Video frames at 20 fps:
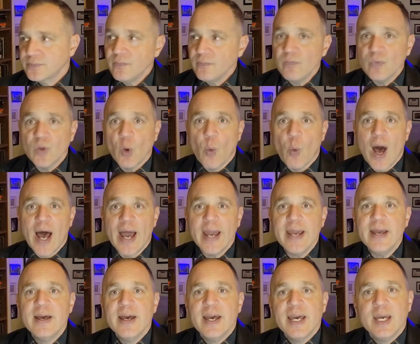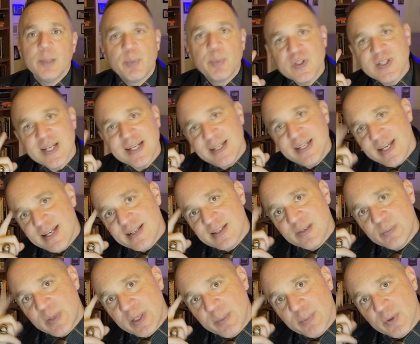Why? It puts ideas in
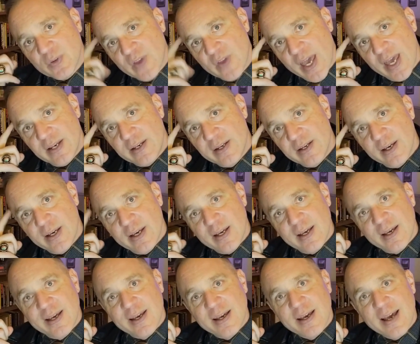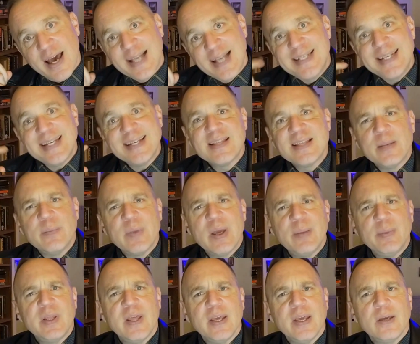people's head. Ideas that
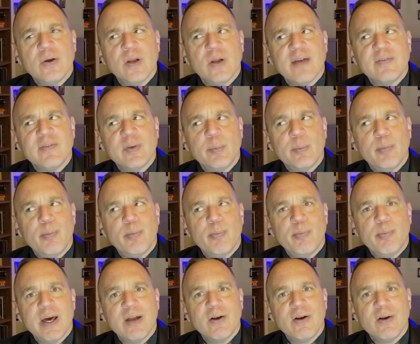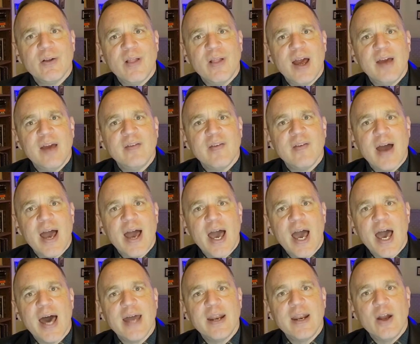maybe they could have a better life
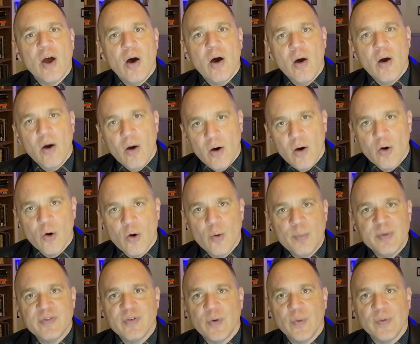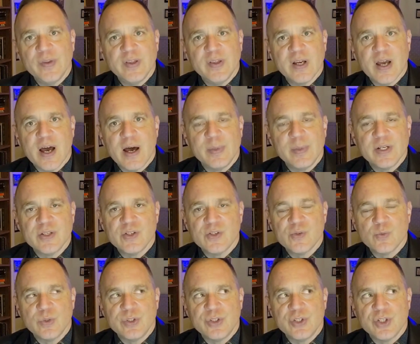at home if only the communists
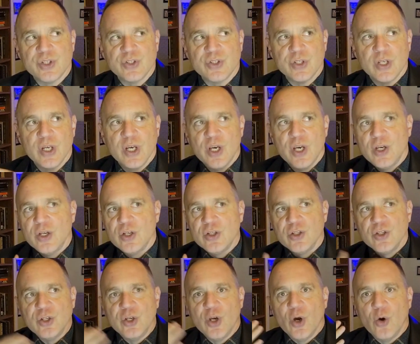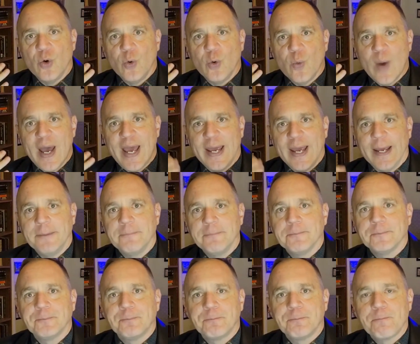would just go away.
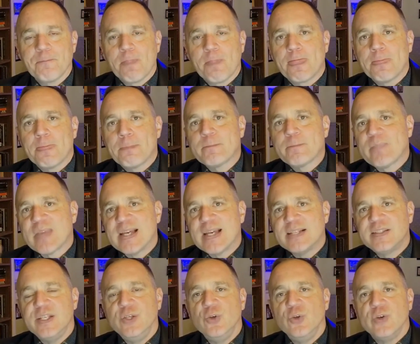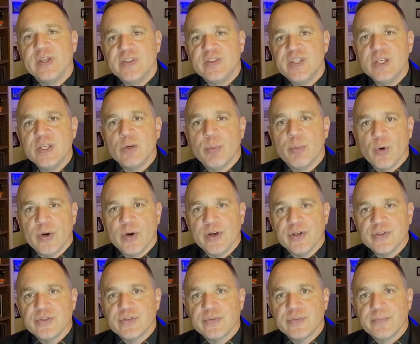See, you can seal
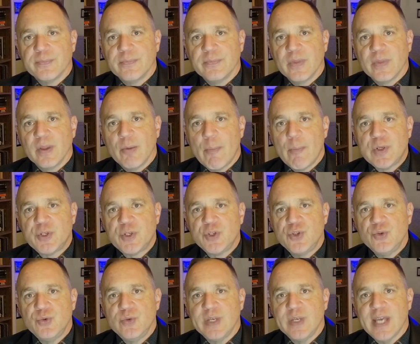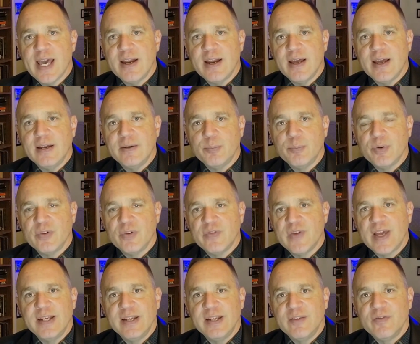borders, but you cannot
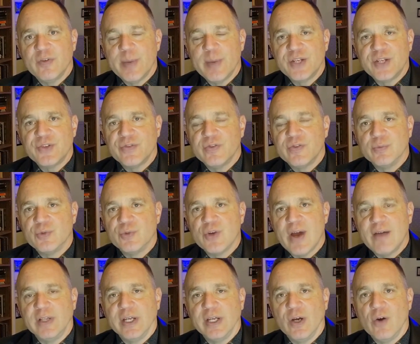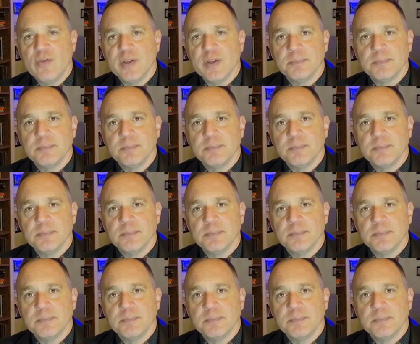prevent information from traveling over them.